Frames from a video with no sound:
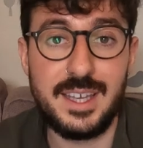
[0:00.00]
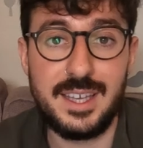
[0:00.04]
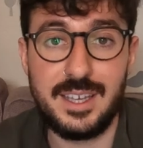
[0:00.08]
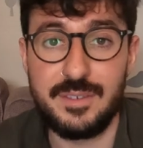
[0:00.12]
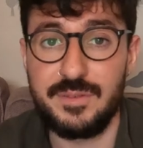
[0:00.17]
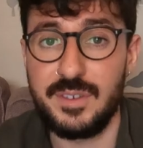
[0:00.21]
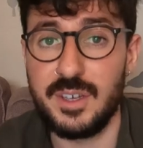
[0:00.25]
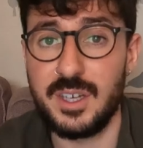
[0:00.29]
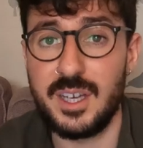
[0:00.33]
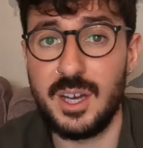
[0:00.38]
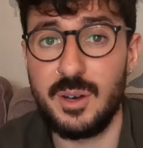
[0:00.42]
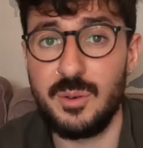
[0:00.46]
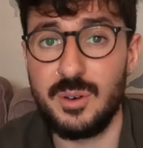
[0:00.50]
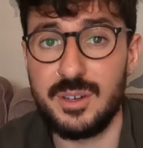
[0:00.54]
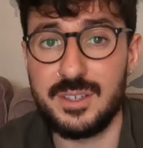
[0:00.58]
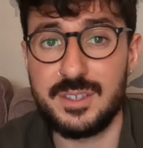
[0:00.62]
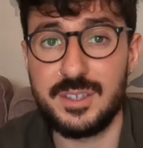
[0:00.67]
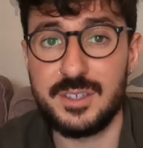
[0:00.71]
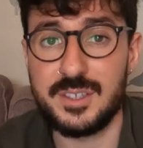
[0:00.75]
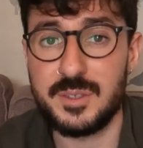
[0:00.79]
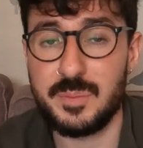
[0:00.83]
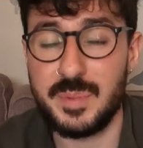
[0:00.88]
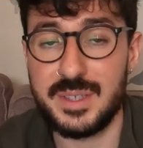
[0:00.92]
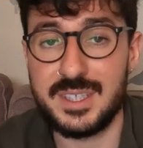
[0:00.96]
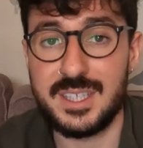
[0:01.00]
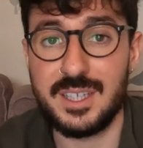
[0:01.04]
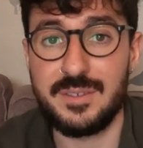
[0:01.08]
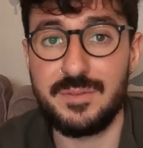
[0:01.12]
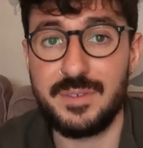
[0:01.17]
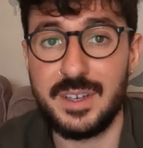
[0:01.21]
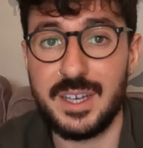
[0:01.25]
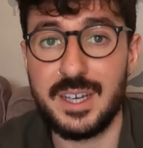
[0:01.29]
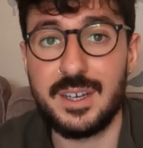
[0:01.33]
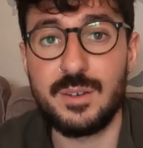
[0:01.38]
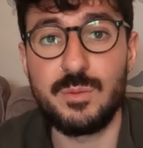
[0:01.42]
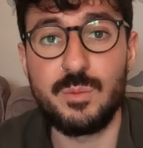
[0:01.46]
If you go onto
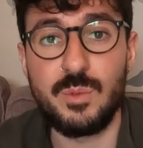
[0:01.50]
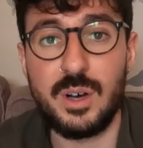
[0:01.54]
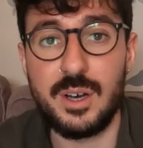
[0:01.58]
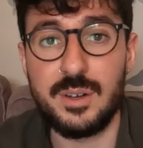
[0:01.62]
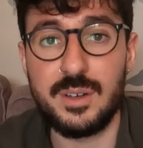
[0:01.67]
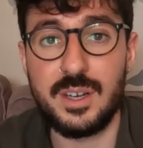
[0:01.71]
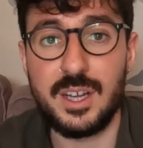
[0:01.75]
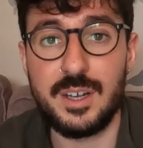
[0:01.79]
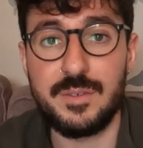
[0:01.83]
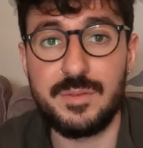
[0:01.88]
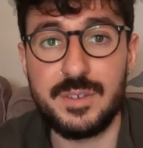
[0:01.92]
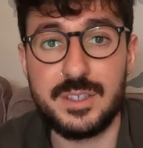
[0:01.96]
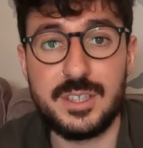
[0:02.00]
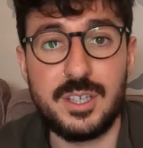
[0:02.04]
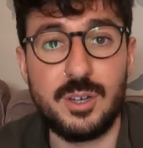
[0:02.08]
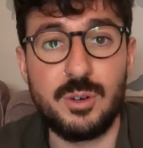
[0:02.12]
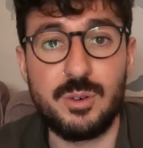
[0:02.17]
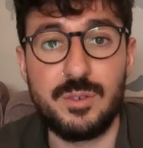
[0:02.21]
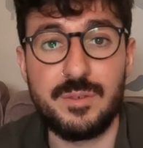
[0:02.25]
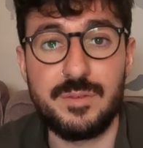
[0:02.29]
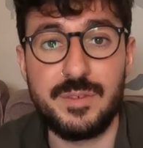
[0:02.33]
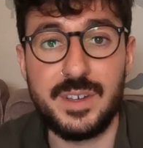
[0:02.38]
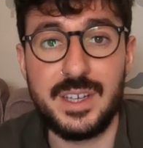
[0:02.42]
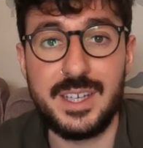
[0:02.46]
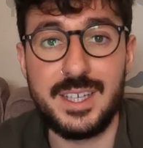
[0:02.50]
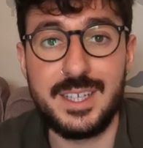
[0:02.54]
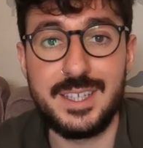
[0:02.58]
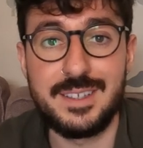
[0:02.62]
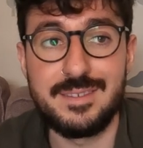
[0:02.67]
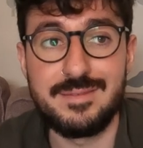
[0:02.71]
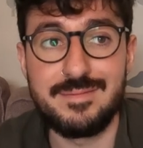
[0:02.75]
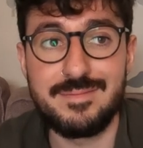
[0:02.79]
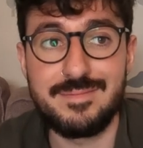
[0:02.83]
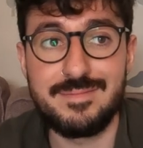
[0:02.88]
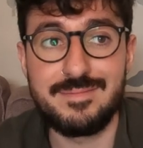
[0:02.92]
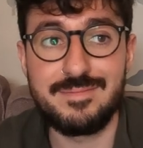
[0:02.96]
specific wildlife
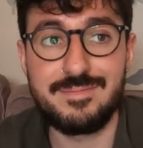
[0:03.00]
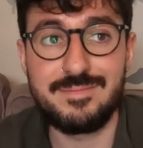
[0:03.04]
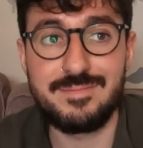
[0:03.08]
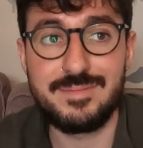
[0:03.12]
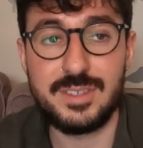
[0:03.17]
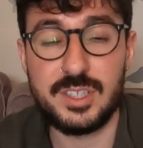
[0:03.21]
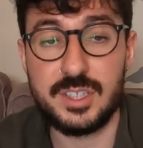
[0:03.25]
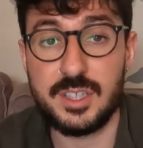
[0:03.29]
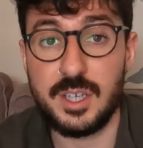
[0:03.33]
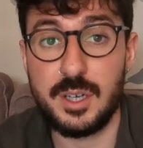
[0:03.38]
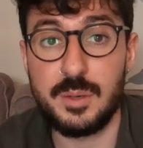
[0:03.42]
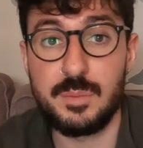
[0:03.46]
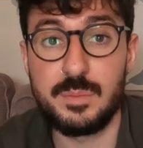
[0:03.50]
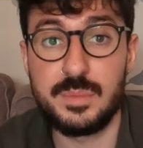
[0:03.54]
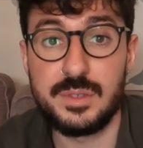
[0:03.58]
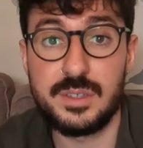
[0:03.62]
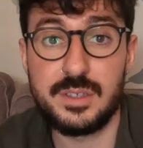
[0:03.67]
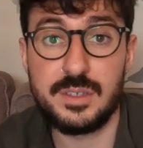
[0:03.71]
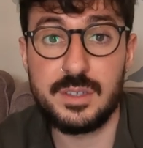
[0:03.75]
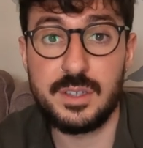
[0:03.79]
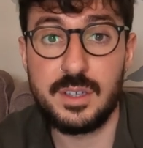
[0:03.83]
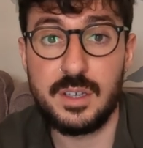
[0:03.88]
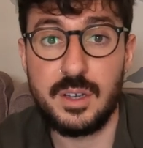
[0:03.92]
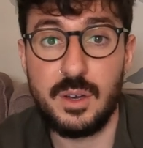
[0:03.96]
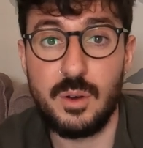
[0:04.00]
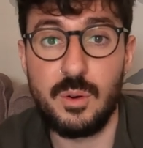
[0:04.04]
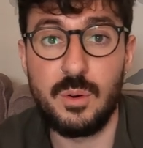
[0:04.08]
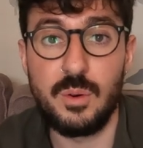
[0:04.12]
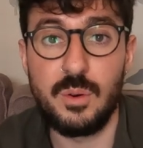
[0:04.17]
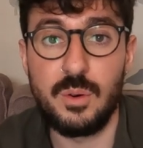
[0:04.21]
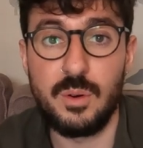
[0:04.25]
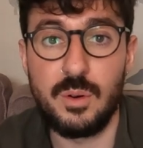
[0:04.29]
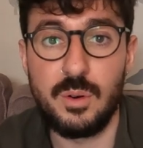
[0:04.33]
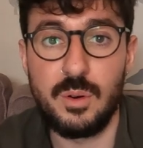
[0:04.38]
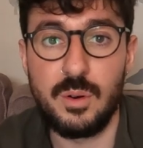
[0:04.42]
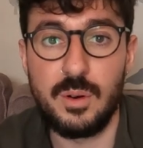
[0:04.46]
photography subs
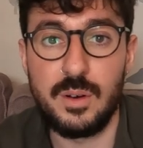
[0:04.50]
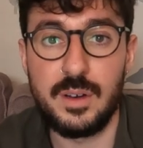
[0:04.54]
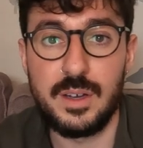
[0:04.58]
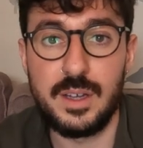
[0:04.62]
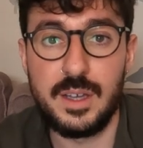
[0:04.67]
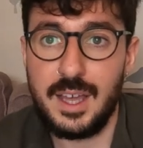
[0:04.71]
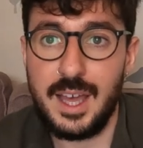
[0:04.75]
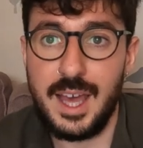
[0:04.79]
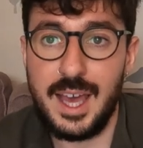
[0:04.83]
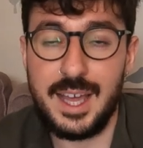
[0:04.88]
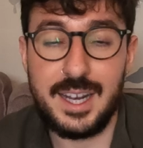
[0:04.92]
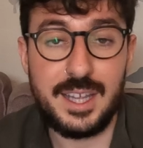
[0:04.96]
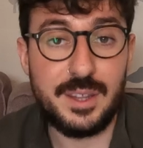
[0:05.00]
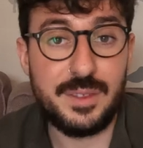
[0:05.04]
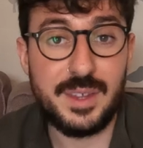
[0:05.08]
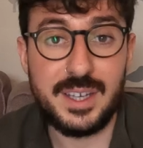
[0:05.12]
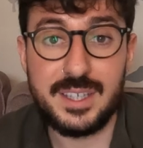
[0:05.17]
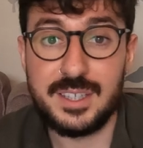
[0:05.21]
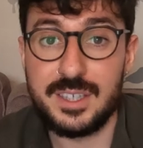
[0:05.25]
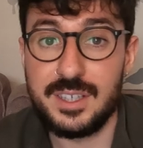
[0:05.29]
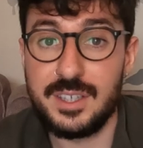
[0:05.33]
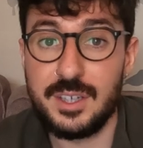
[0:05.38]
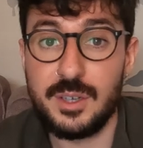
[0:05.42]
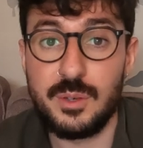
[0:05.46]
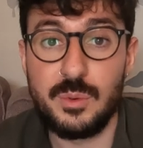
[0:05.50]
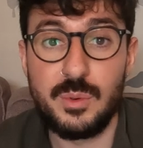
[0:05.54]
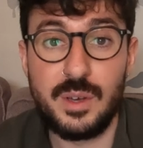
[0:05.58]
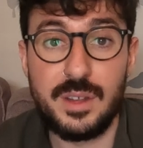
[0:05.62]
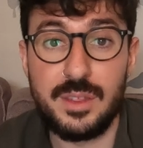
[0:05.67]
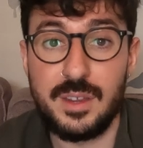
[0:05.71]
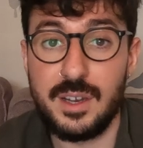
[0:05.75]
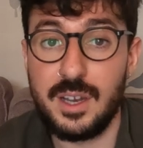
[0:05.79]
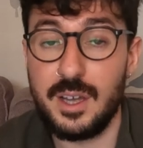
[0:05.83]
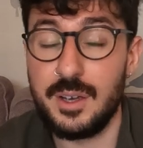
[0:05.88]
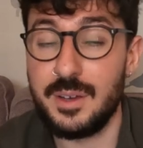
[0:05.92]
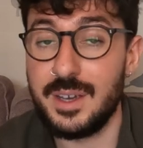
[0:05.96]
or anything to do
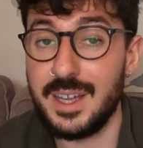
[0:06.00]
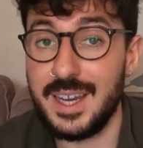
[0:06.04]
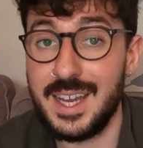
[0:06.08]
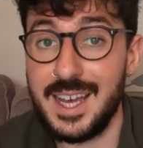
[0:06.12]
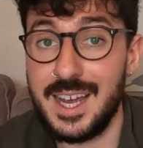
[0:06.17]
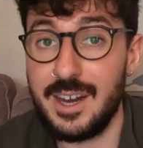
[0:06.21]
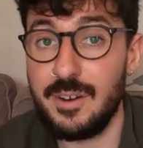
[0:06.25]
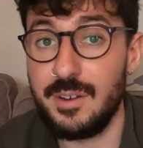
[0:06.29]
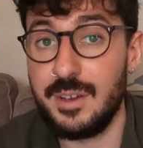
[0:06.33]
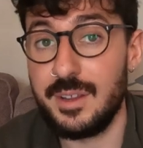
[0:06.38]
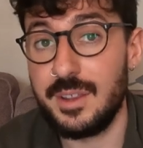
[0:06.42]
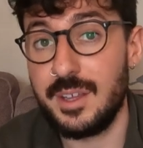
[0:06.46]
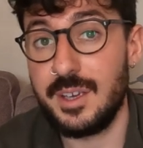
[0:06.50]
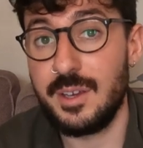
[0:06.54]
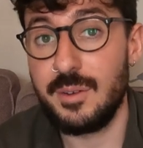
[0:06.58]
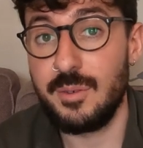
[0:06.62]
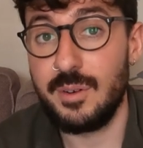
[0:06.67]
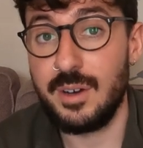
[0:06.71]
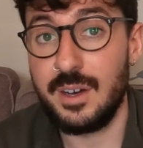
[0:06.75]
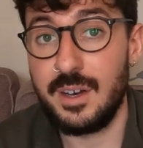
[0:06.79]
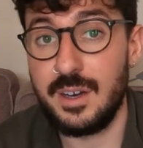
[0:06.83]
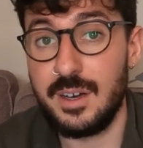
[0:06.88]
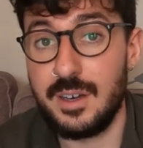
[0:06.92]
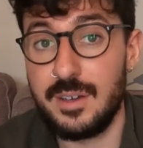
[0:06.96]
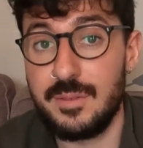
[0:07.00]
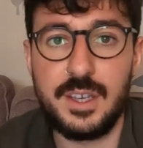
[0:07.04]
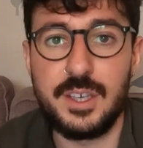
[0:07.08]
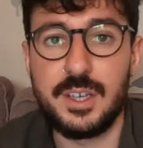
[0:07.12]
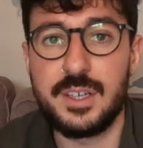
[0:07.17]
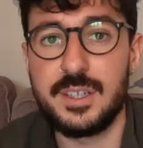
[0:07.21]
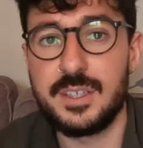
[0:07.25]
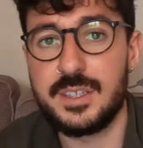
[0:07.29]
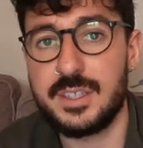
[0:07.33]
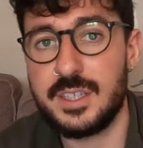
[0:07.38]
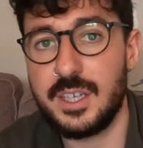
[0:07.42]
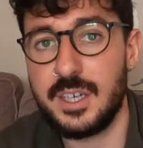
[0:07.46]
with the local area that you are,
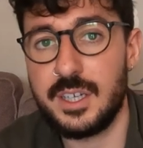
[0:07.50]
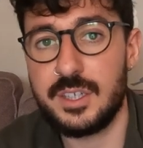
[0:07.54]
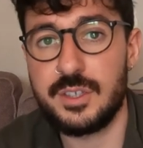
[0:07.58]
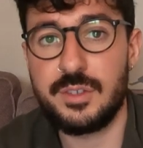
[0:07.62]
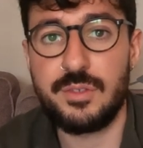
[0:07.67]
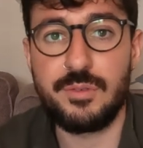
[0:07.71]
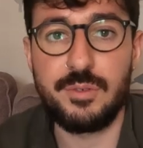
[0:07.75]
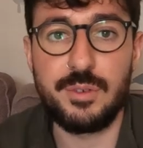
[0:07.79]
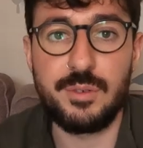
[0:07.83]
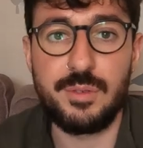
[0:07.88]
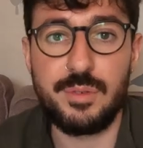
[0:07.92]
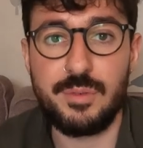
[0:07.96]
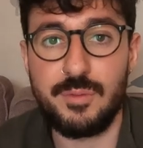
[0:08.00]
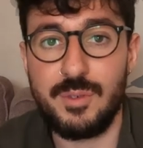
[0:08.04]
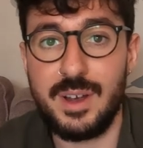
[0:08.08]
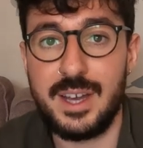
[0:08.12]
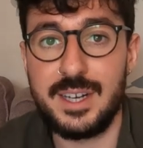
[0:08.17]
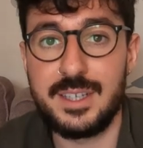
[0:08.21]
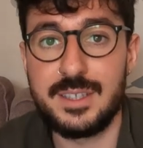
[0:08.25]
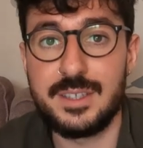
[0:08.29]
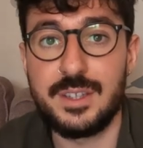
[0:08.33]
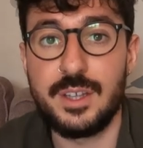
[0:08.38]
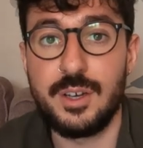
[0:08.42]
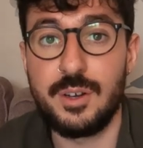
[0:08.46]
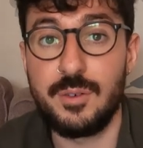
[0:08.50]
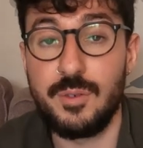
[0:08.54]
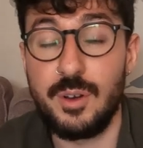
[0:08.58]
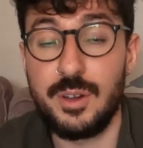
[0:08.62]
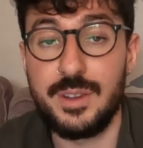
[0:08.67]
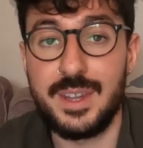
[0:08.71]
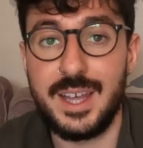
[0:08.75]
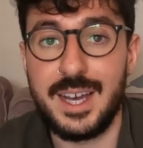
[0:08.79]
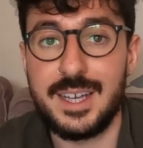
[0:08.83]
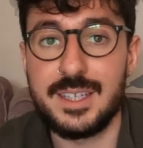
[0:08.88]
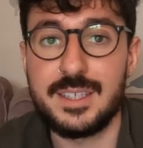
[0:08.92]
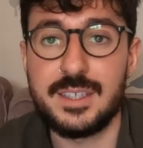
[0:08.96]
you can search through threads that are
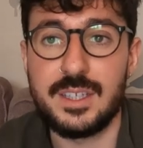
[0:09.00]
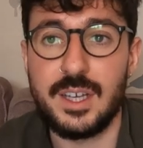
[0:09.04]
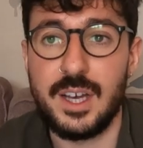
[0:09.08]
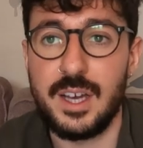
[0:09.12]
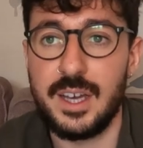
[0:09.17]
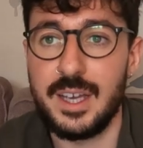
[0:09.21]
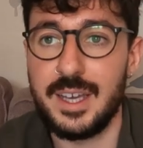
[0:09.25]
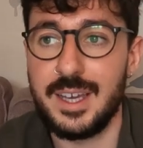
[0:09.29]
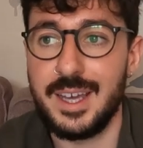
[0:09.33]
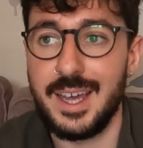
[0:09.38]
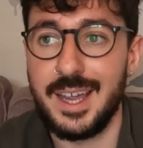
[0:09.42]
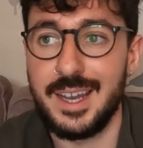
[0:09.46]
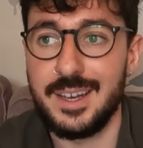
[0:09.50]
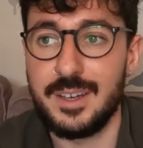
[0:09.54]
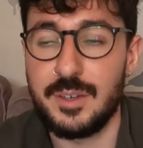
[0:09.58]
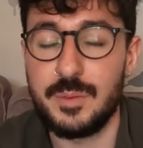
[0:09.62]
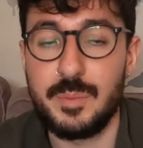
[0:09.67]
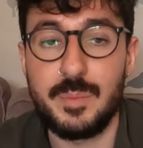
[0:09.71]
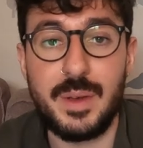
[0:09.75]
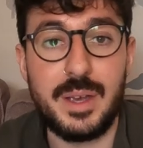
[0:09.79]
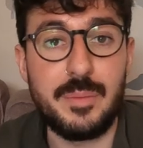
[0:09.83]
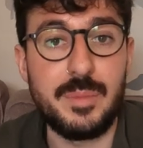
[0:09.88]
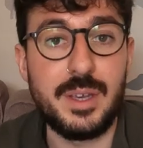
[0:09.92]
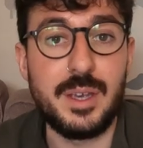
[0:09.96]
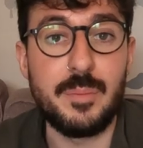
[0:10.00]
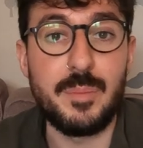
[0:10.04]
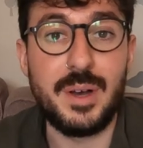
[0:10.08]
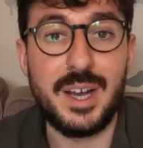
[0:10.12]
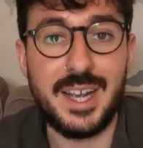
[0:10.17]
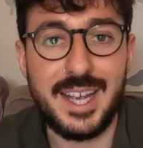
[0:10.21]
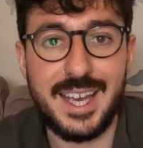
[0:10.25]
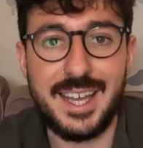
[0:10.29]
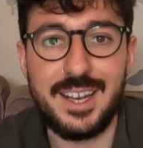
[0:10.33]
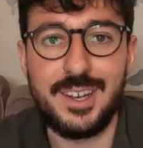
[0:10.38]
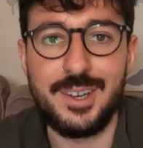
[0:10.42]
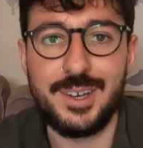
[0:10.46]
on that site and maybe you
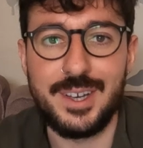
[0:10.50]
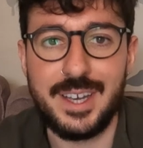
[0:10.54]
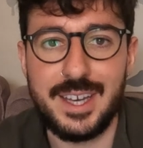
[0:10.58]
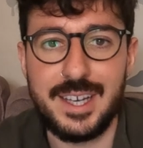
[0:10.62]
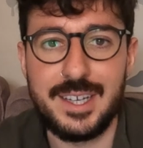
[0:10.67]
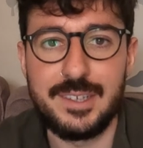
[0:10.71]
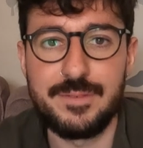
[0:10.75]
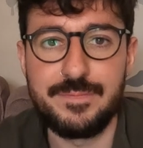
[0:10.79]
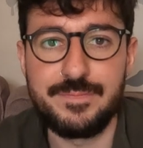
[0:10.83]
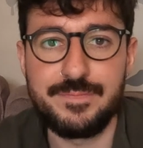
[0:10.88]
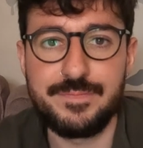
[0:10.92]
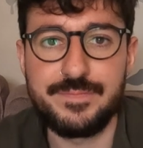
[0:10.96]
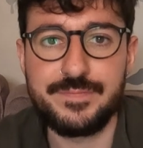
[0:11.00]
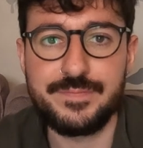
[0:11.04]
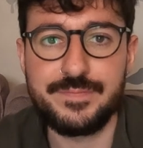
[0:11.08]
might get lucky.